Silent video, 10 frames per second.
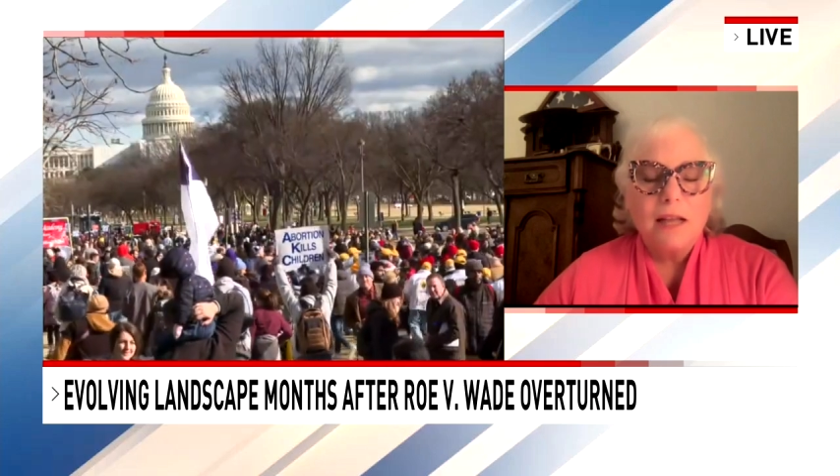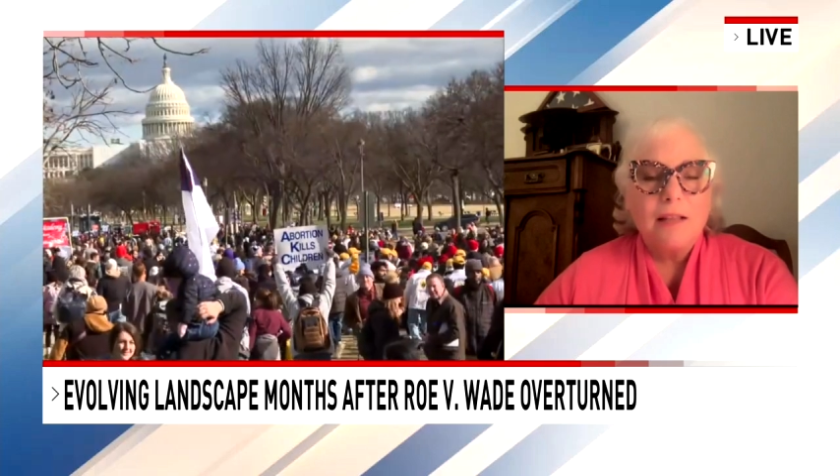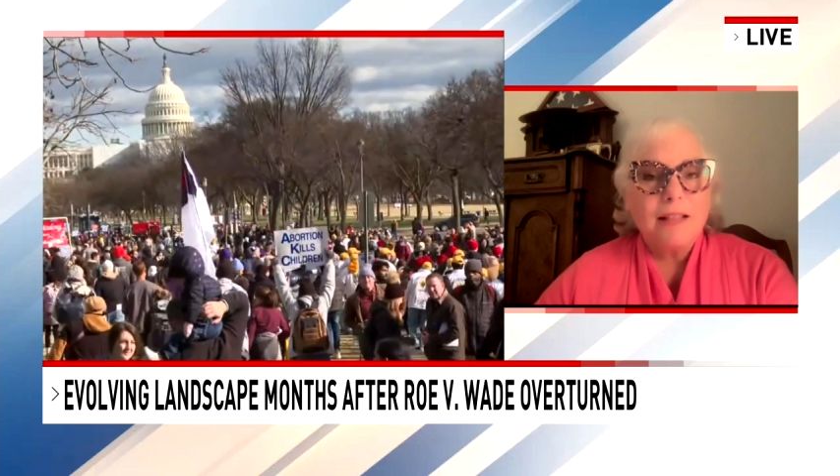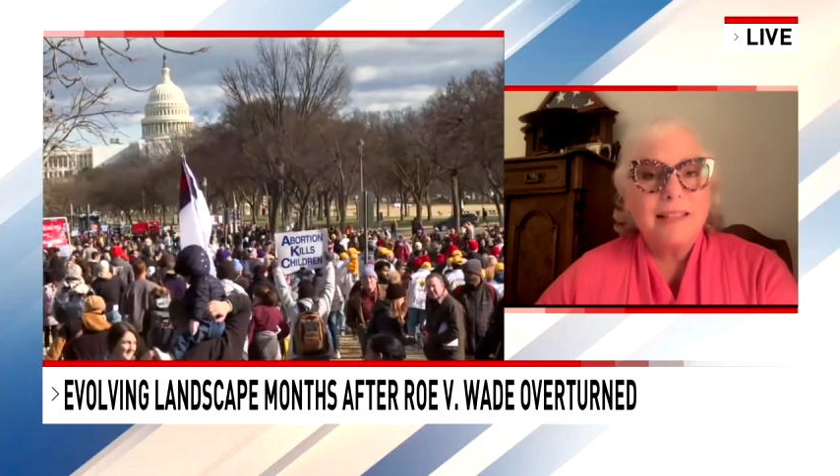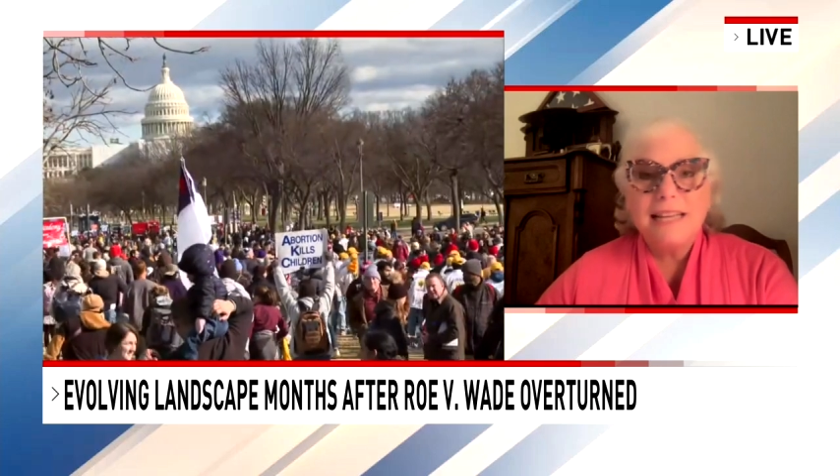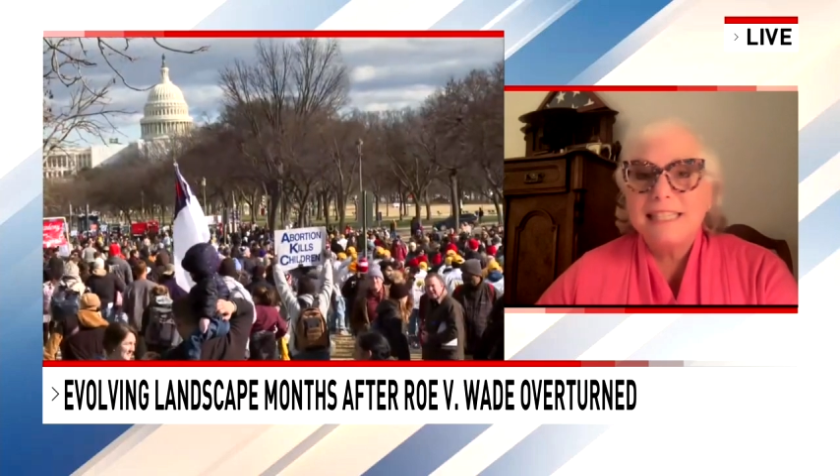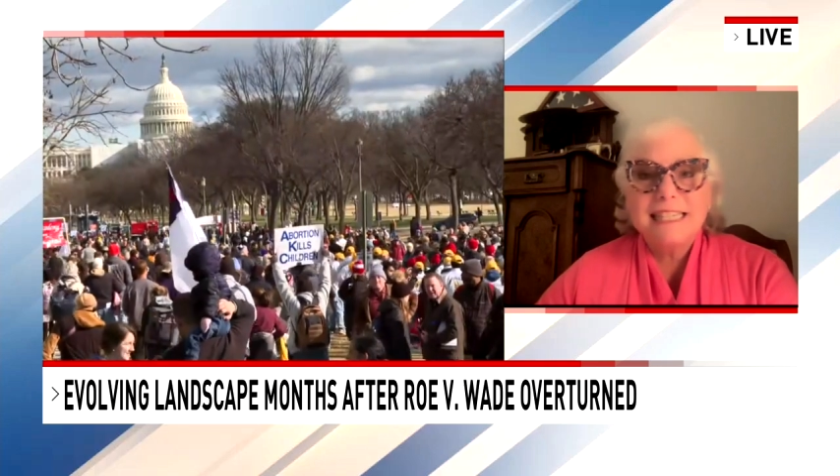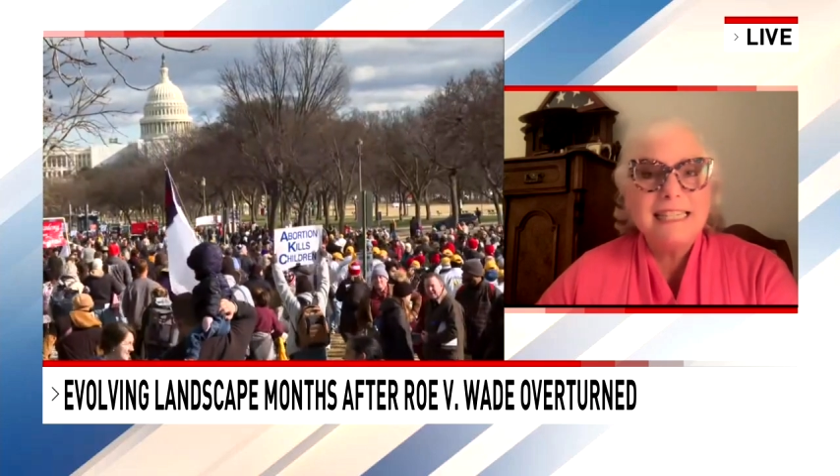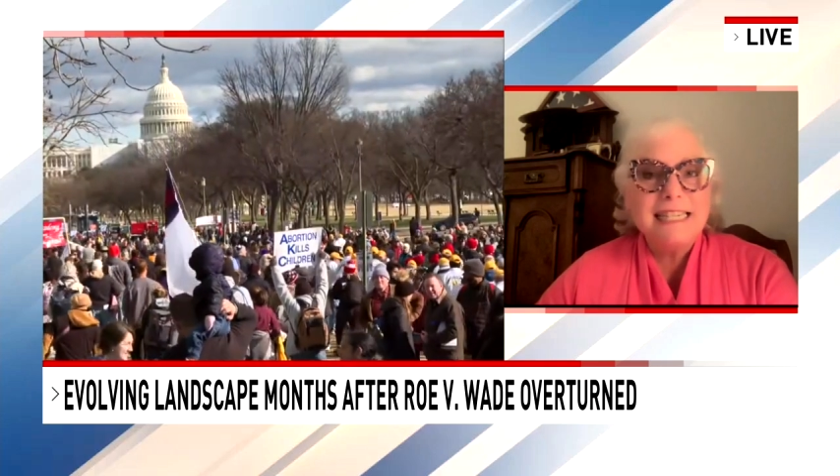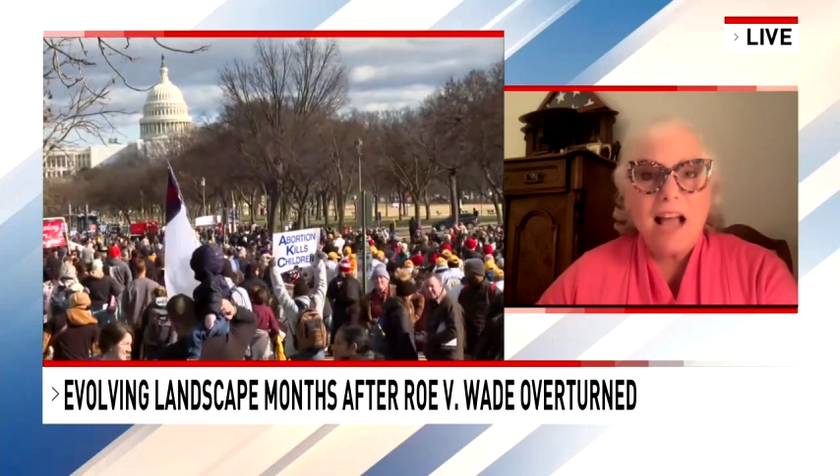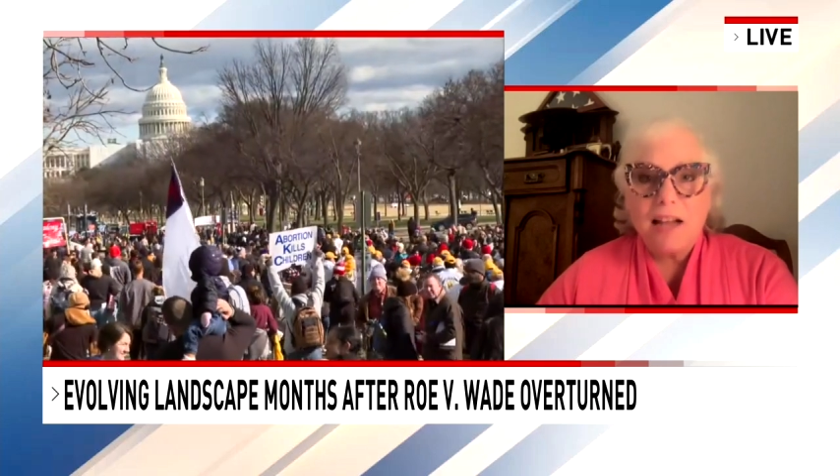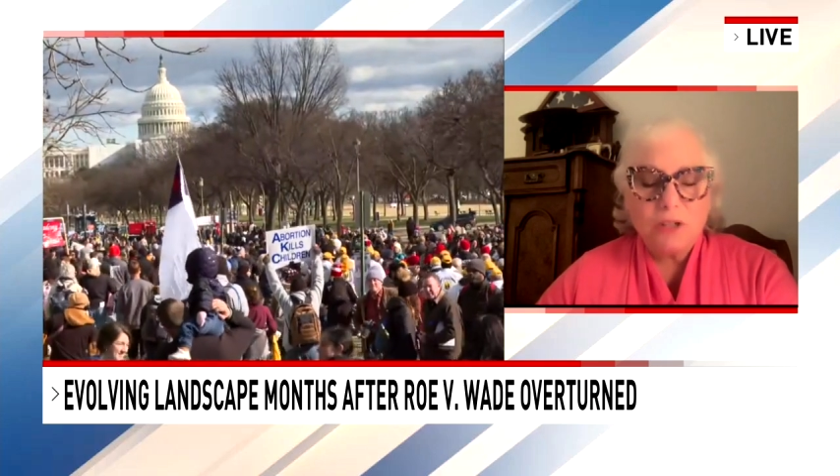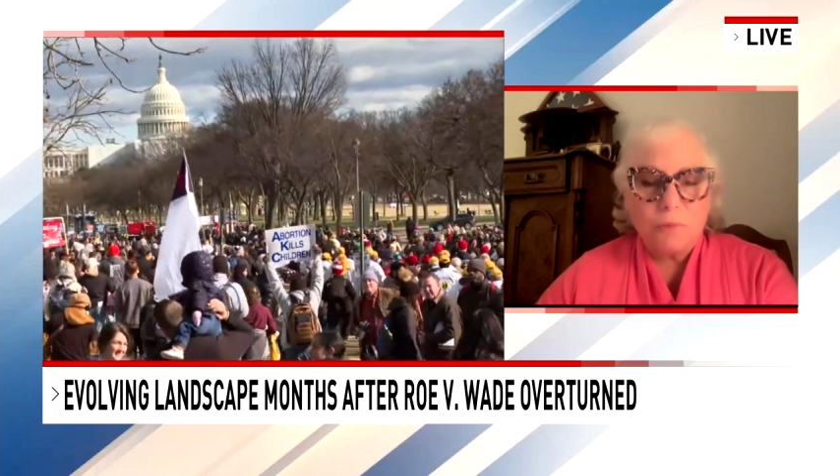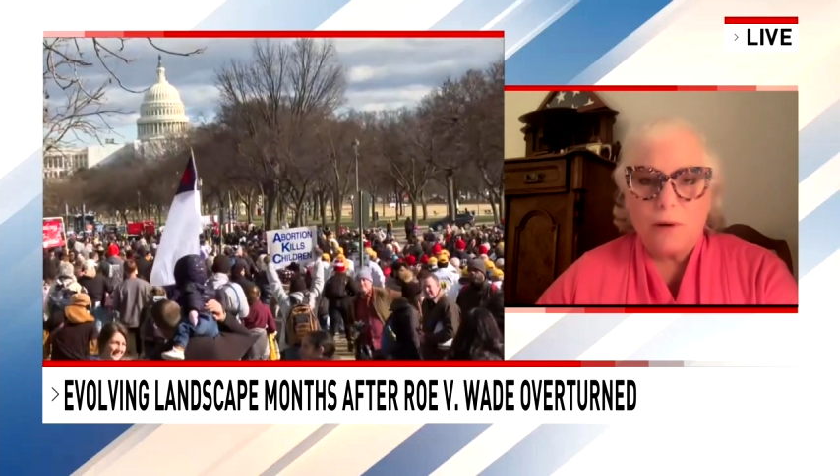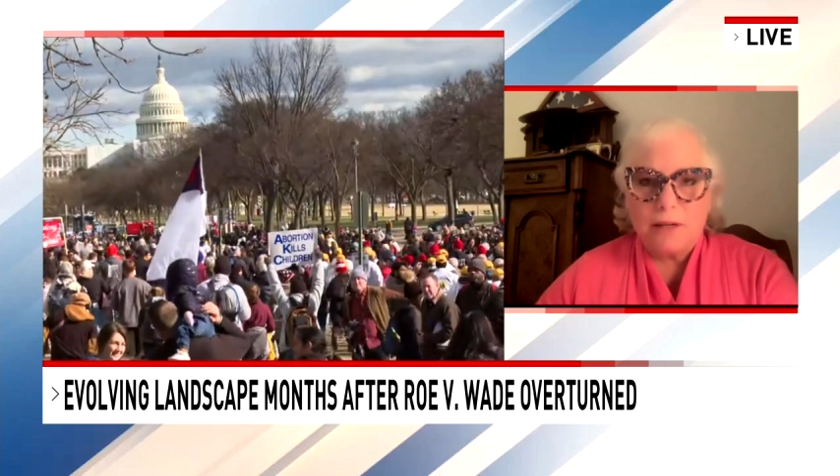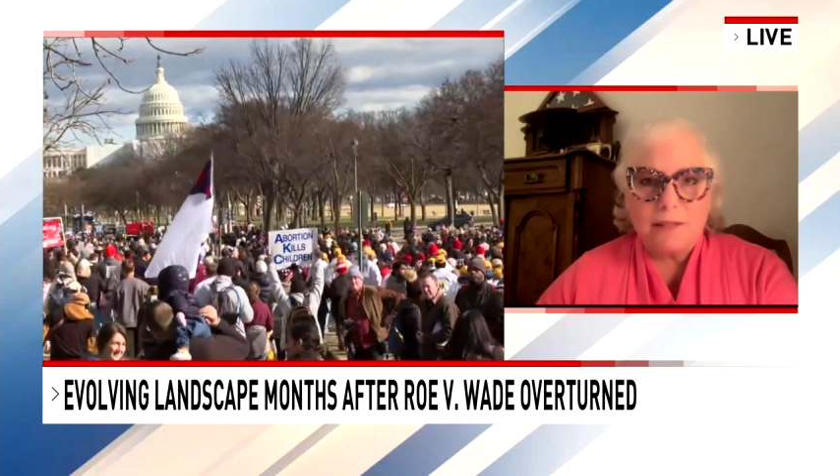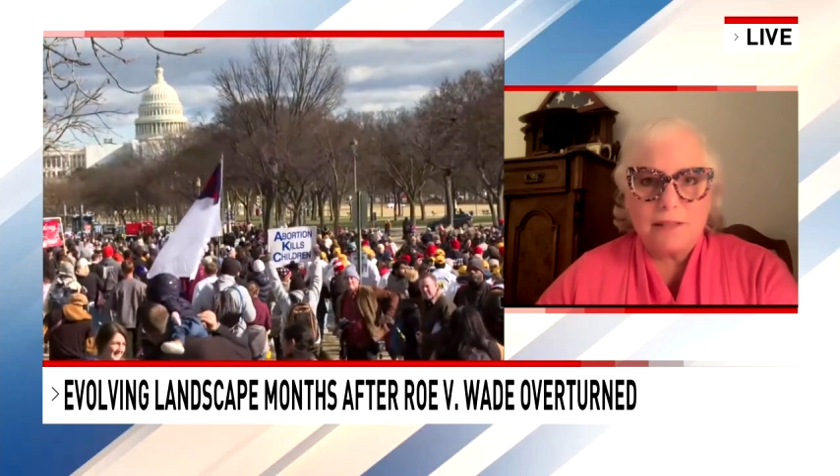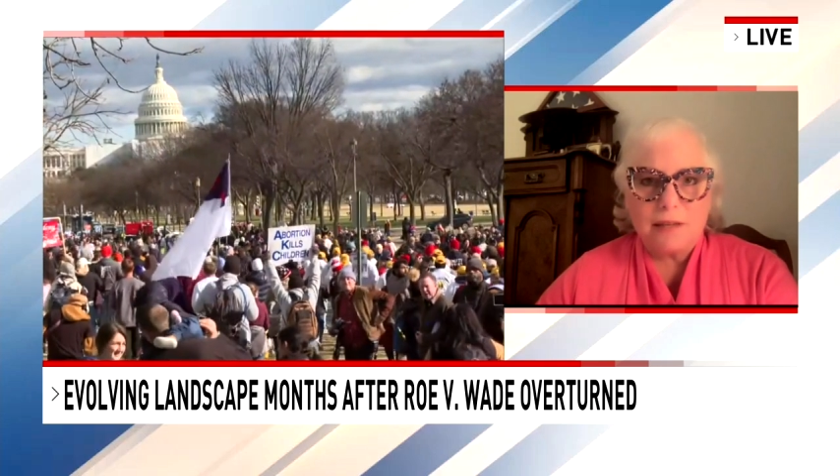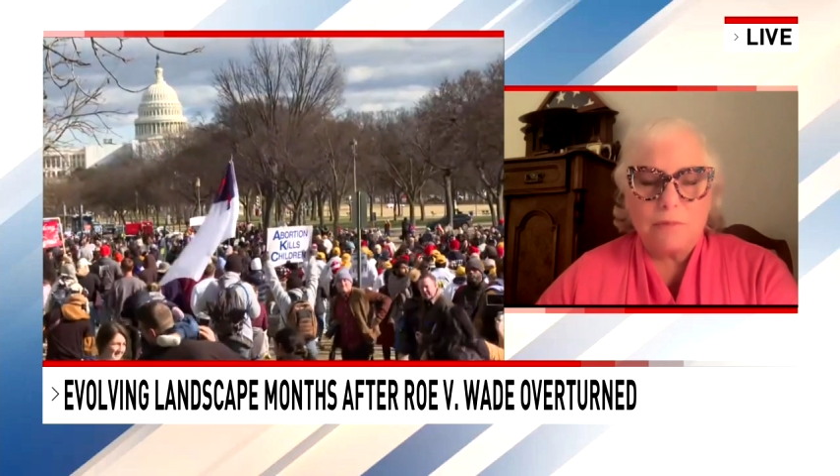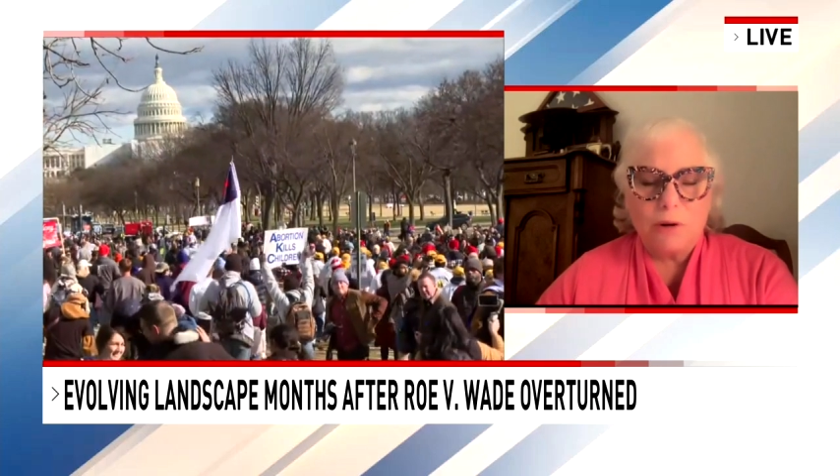that they did not want to
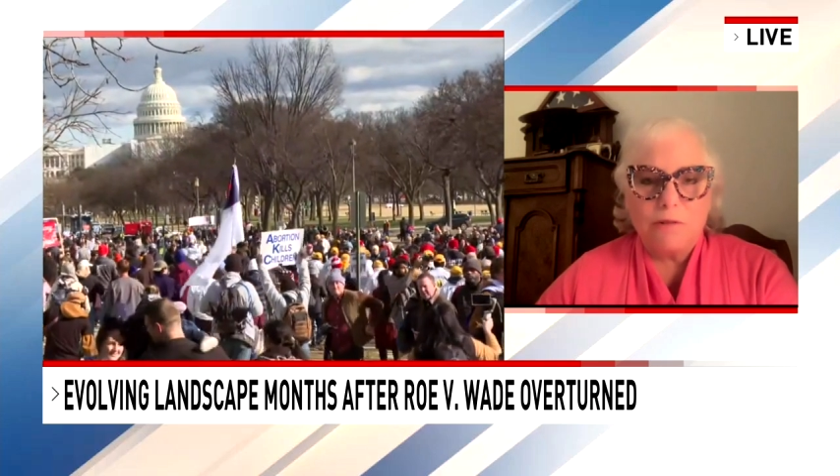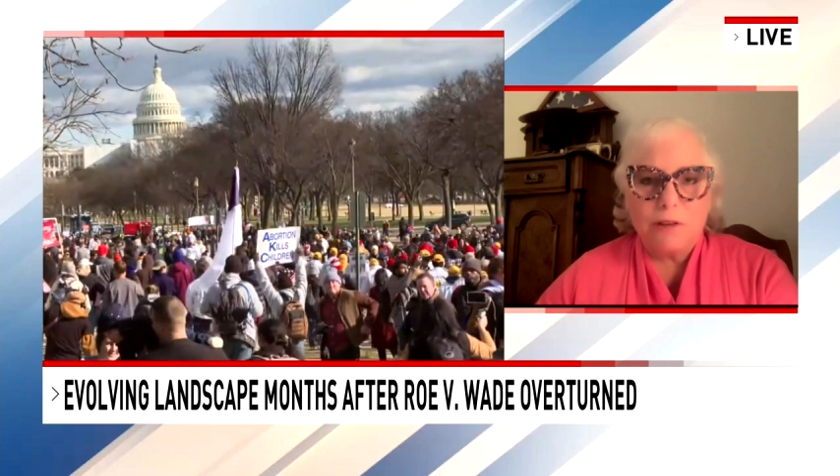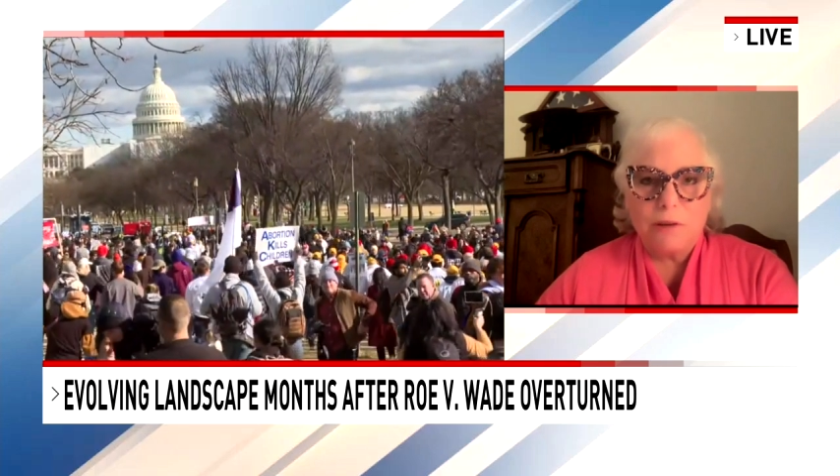see Roe v.